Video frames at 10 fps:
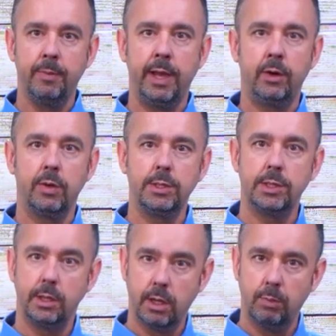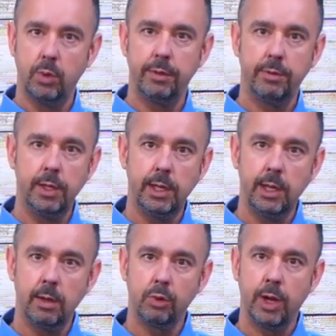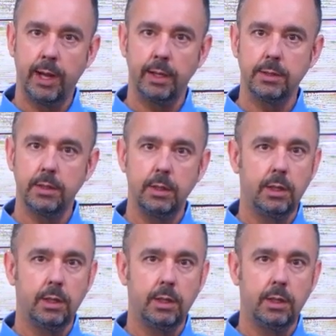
batteries that come with the uh, product,